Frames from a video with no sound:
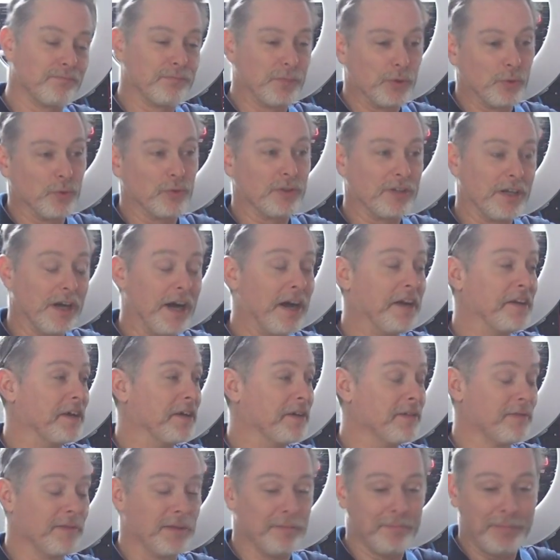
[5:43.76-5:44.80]
good
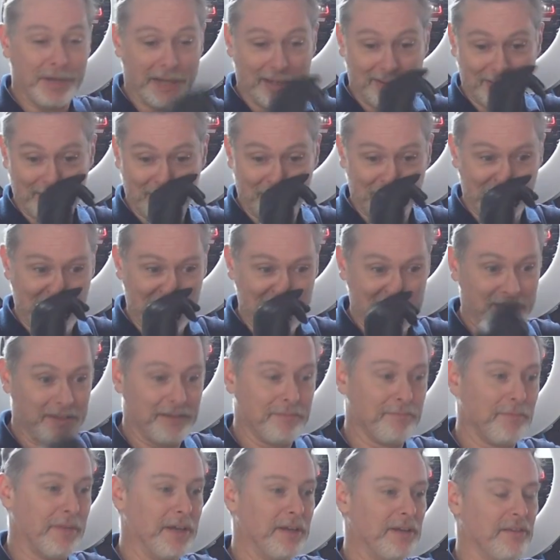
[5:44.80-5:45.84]
guiding depends on many
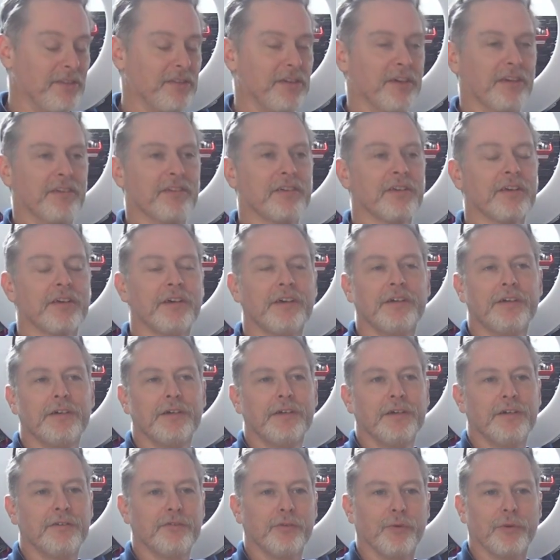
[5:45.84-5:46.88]
things.
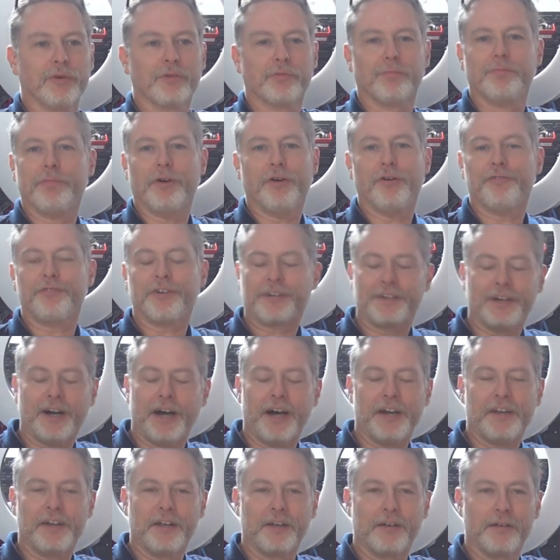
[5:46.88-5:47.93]
If you want perfect
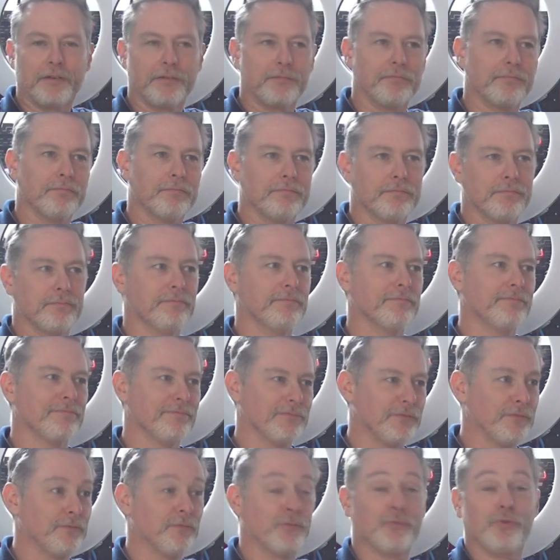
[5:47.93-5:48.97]
guiding,
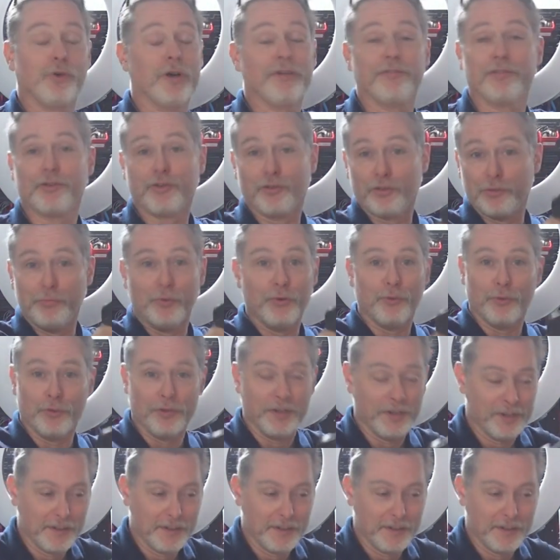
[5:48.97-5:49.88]
travel to the moon.